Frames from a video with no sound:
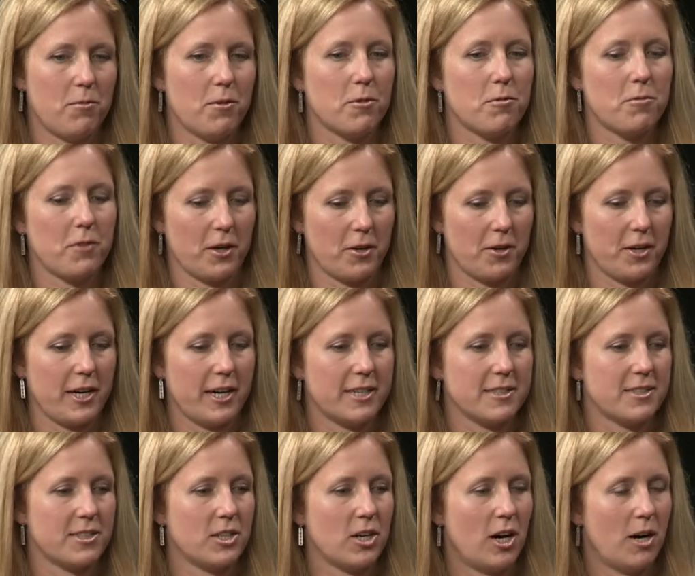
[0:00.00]
a ferry
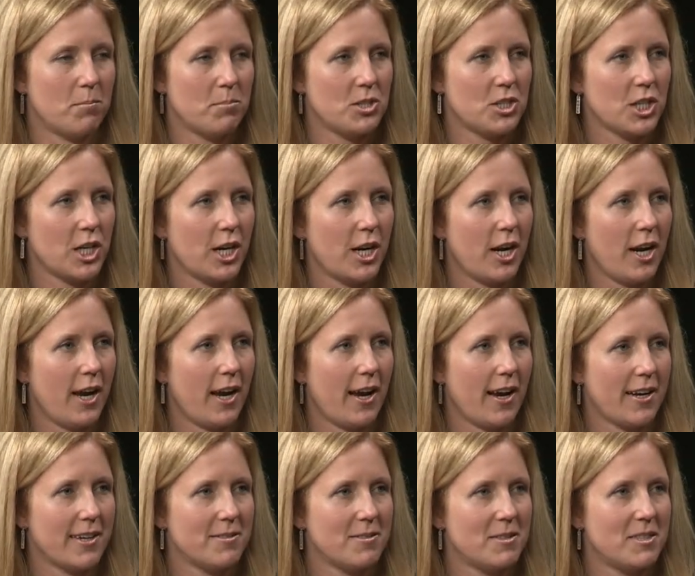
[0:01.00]
as an option,
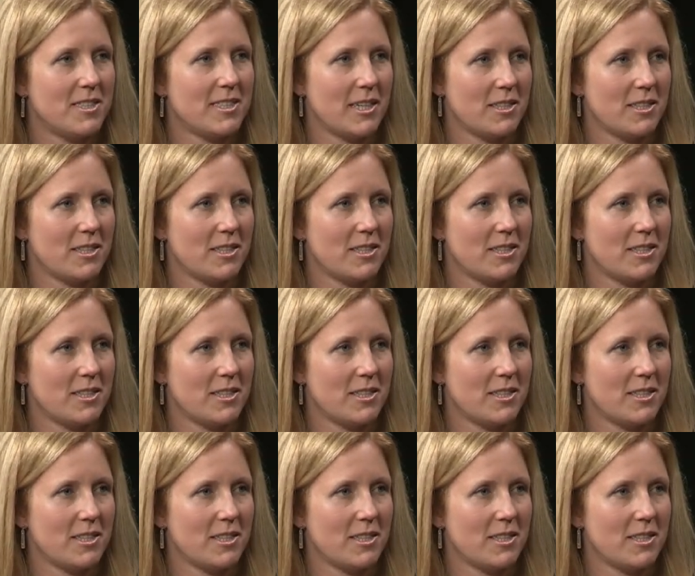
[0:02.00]
and mm-hmm.